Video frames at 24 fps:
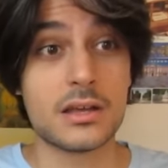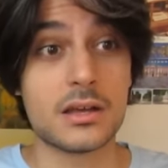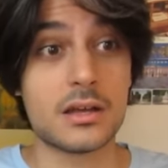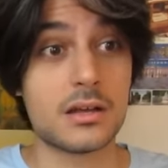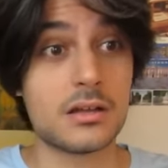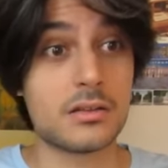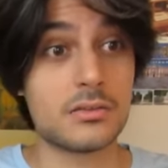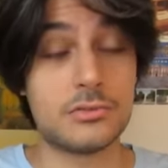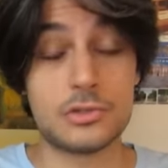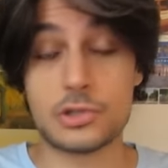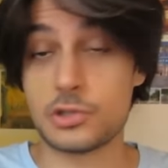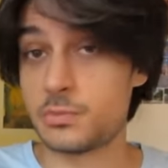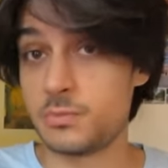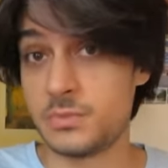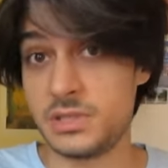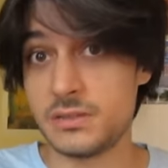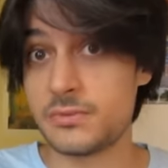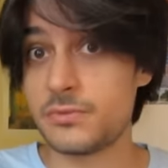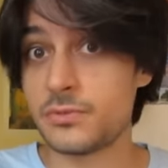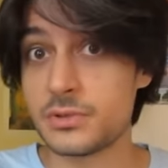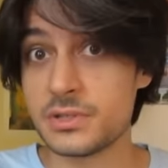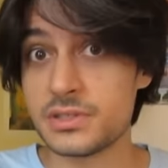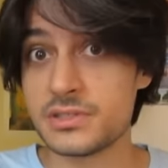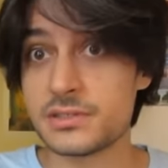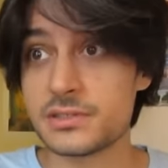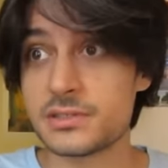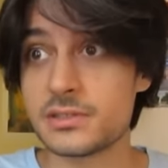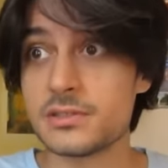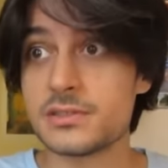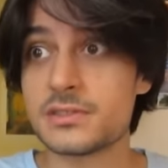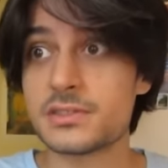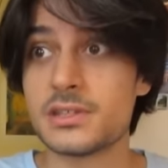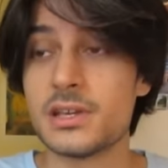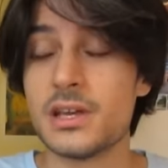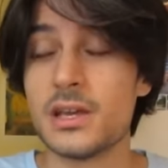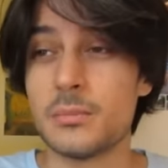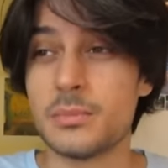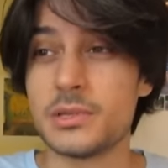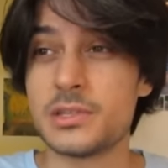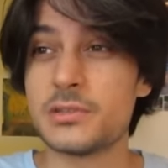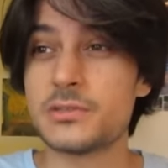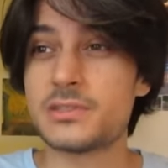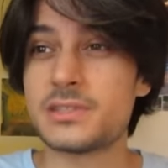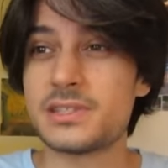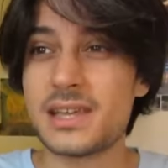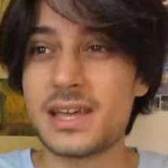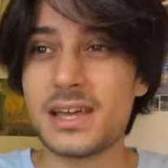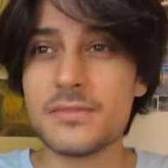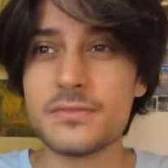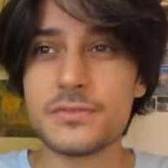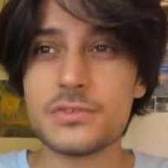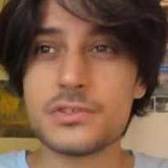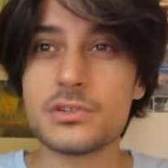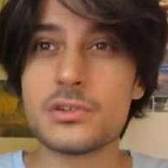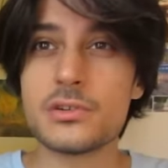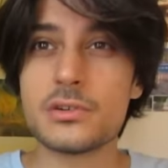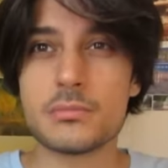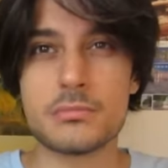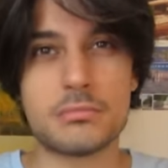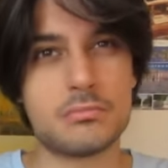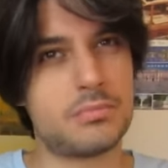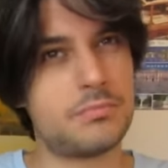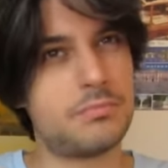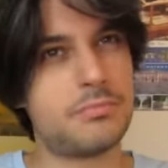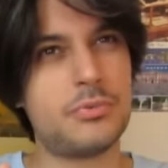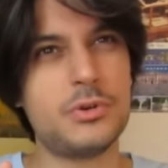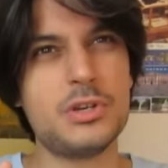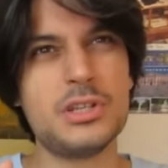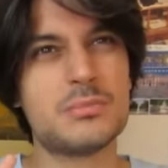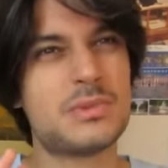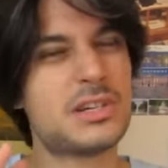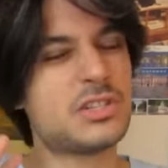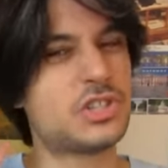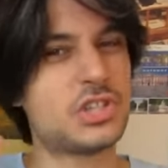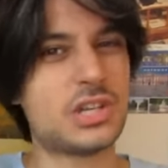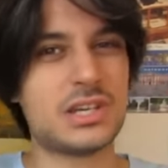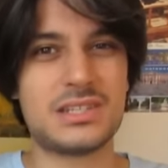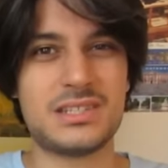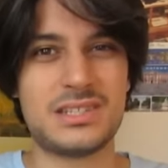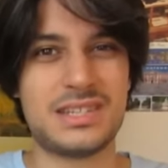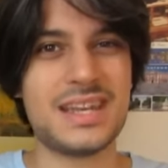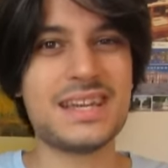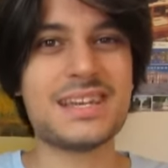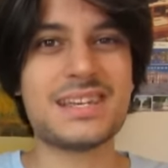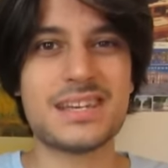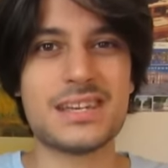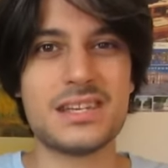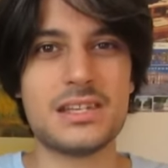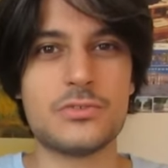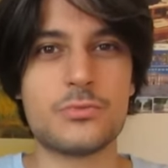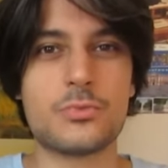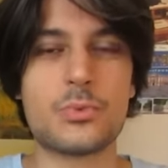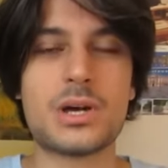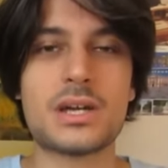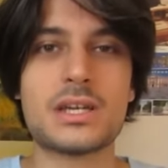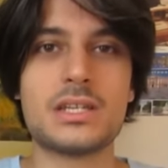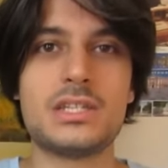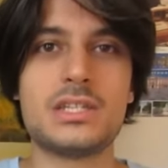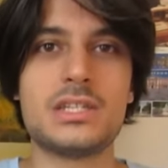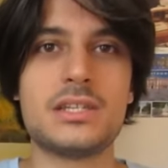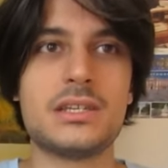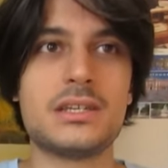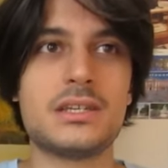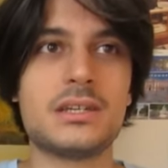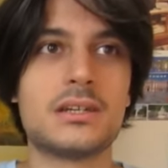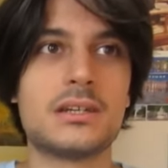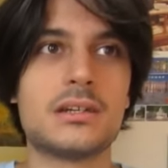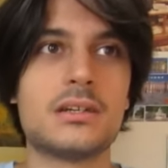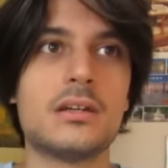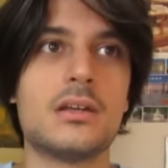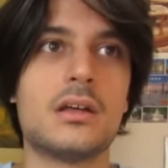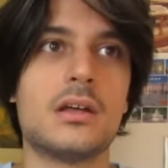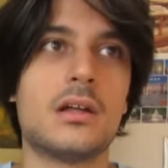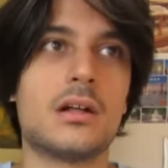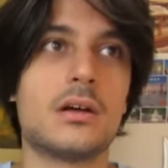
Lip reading: not me for instance, because after pretty much a decade writing